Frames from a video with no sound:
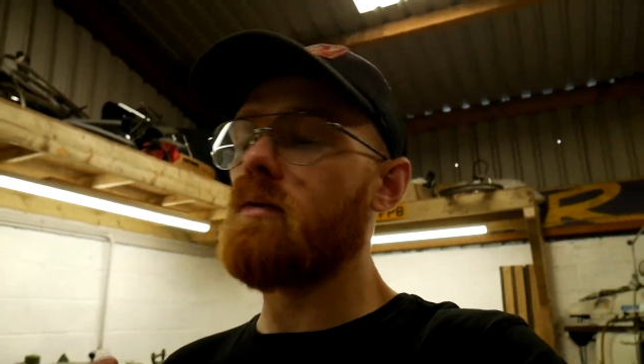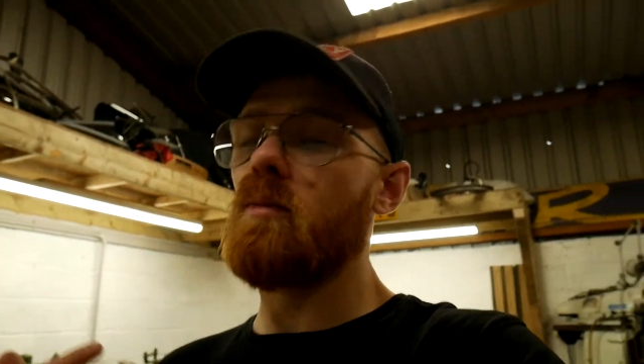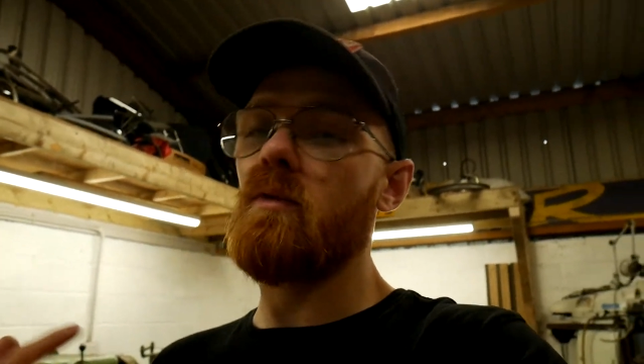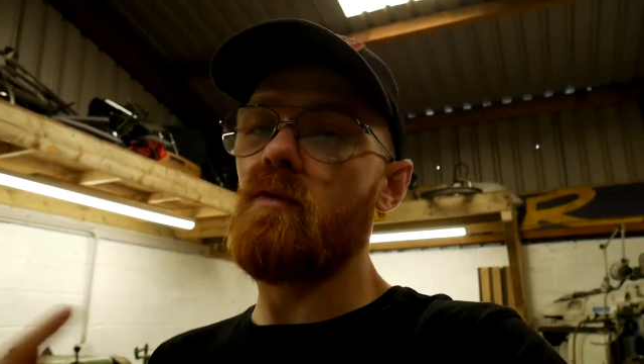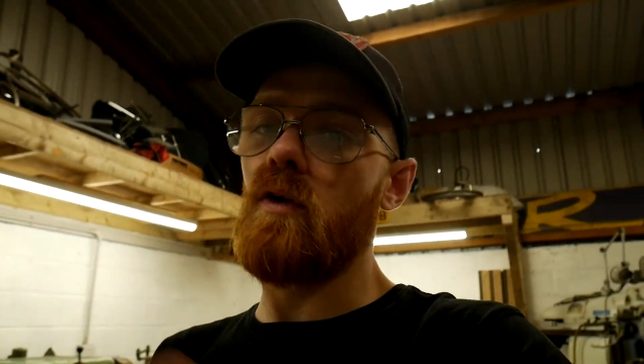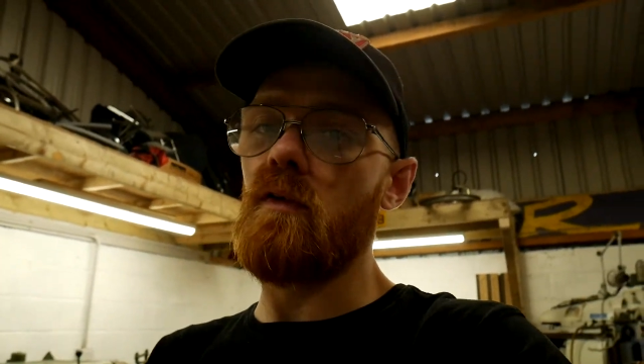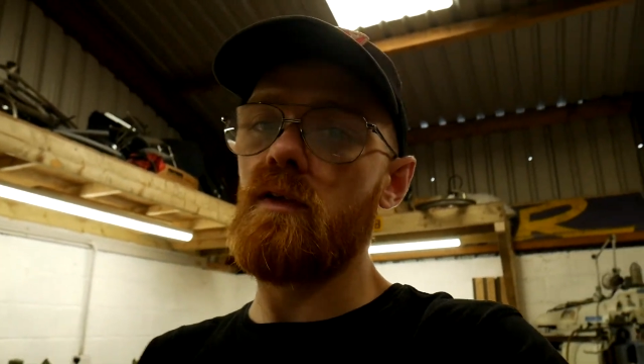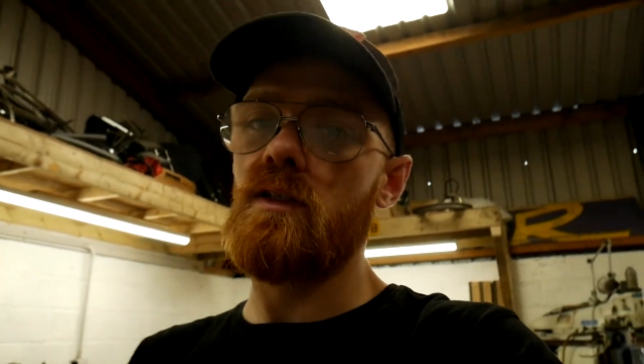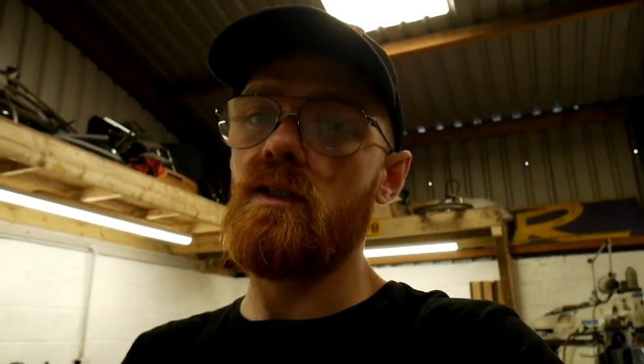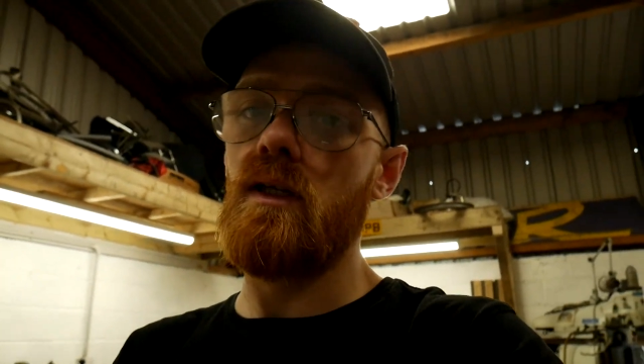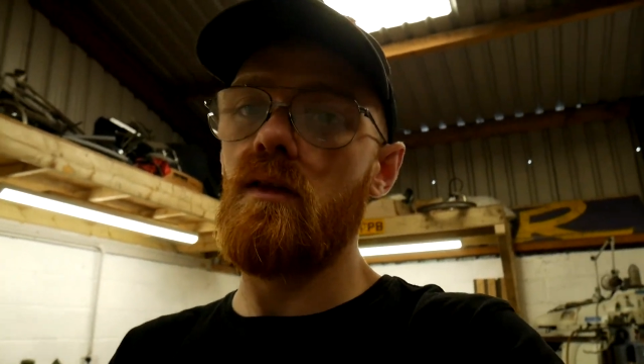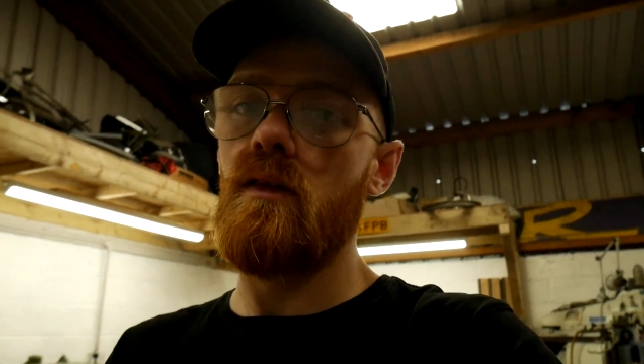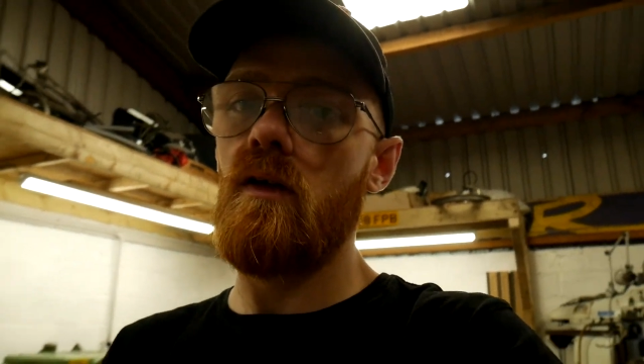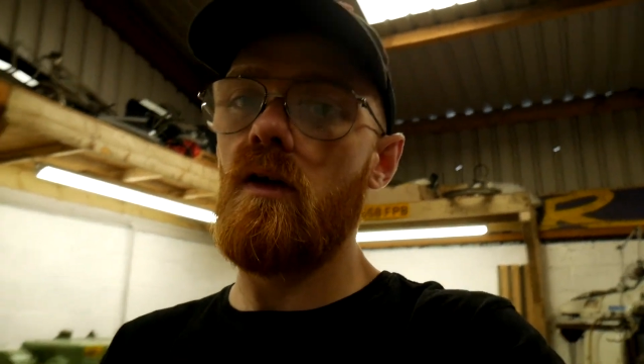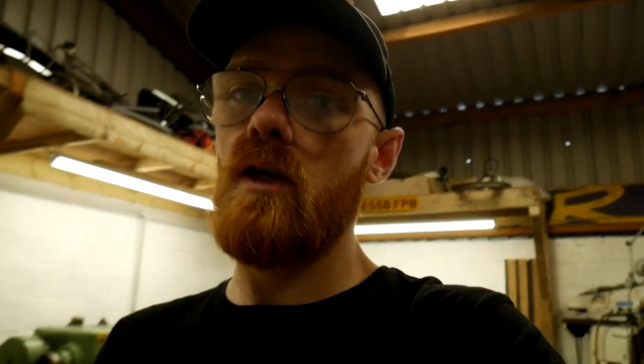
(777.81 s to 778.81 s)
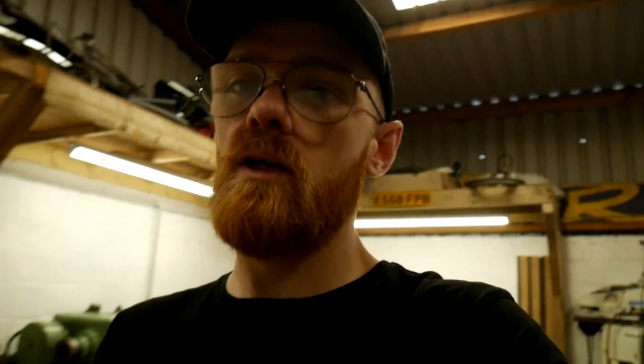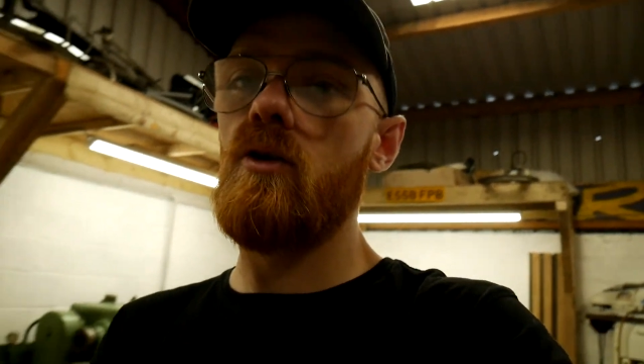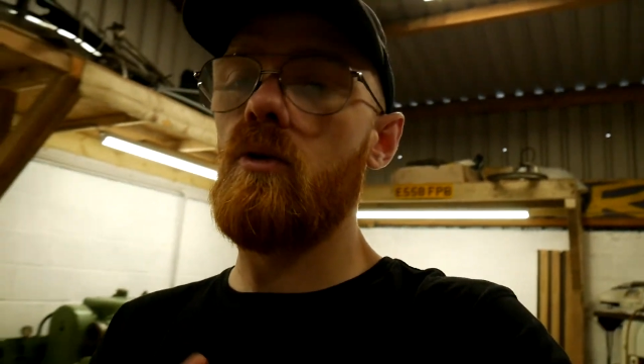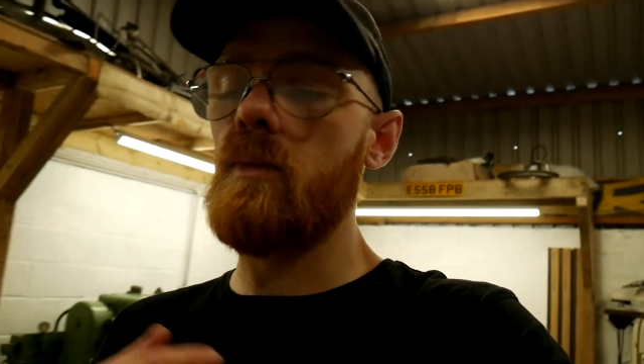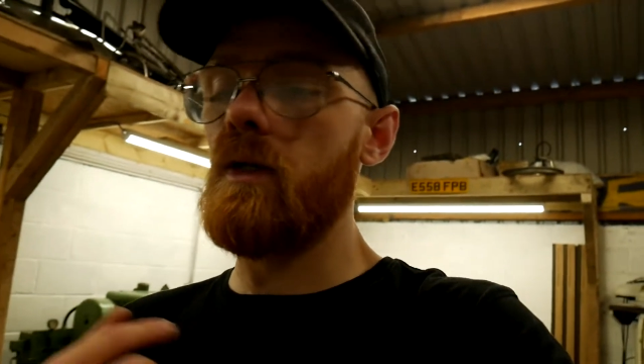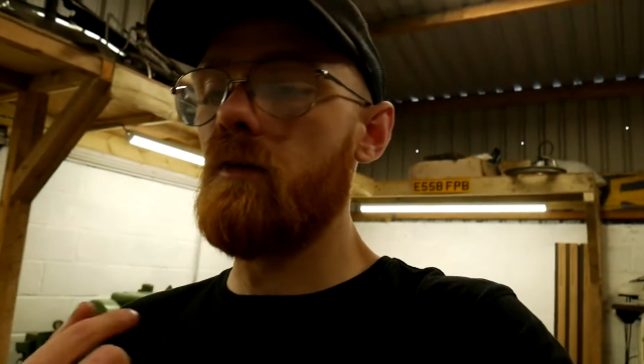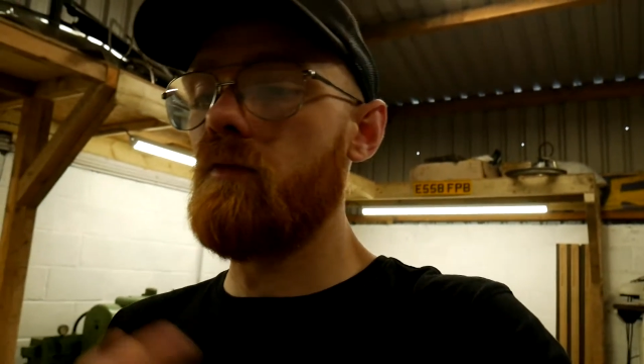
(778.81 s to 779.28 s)
We've got this E30
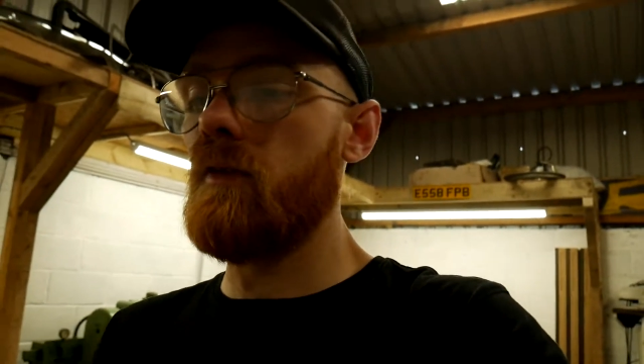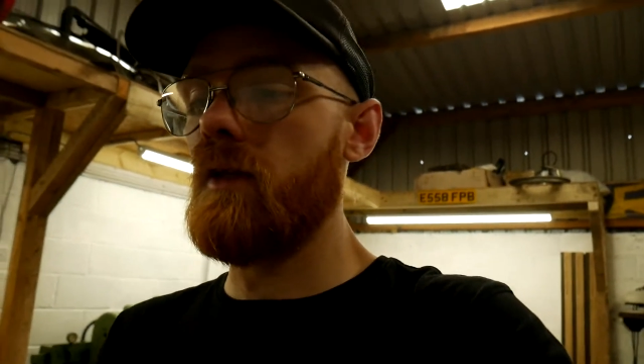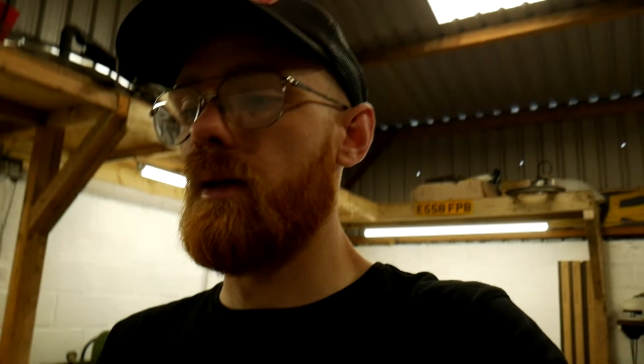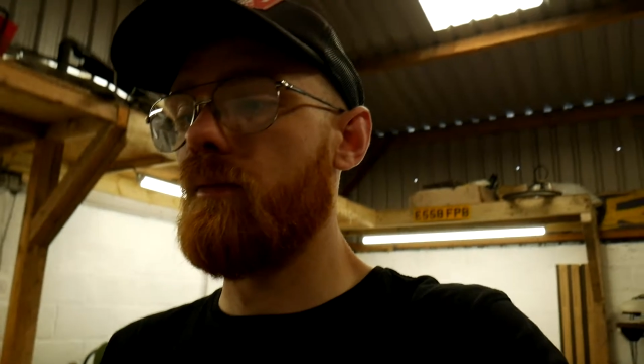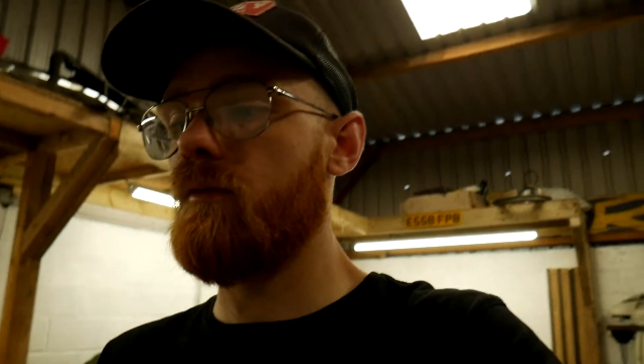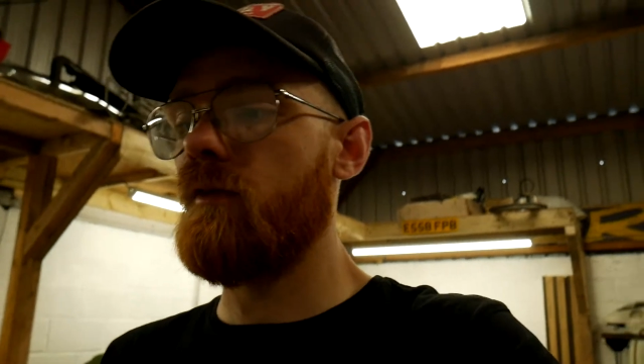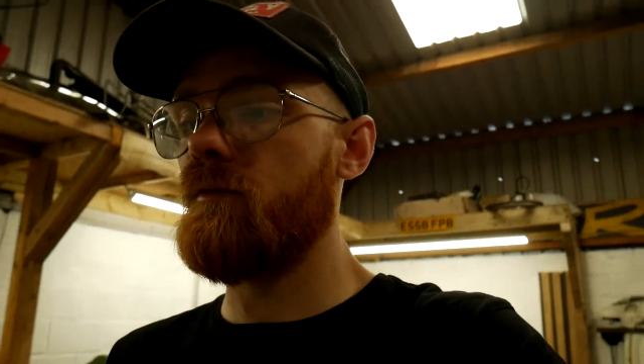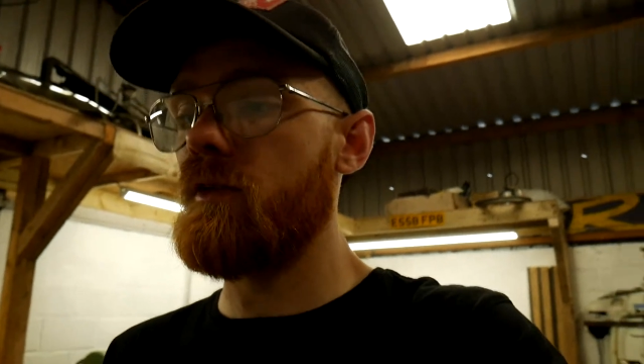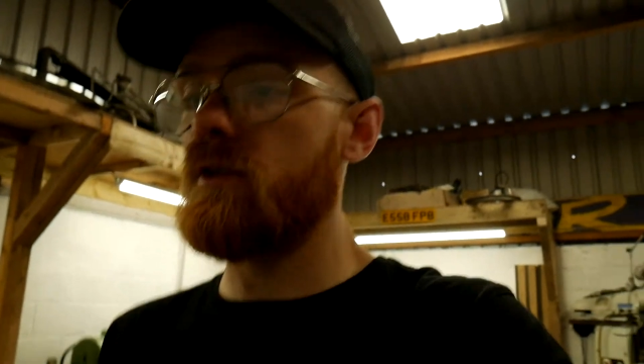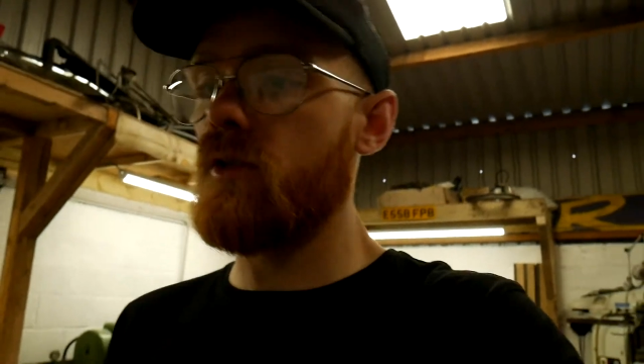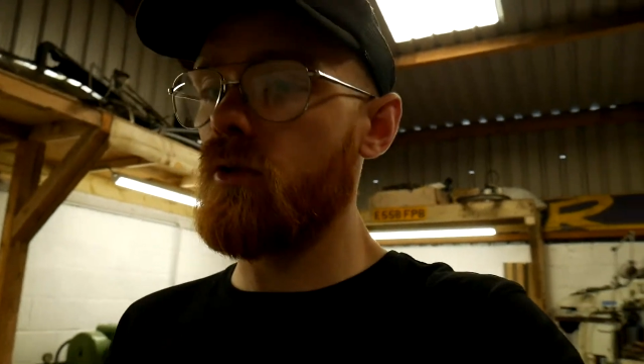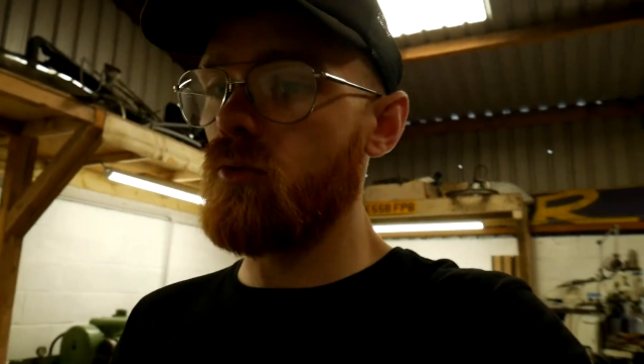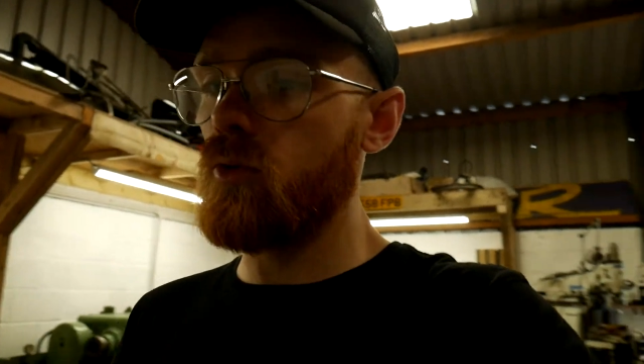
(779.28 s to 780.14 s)
coming in for the M52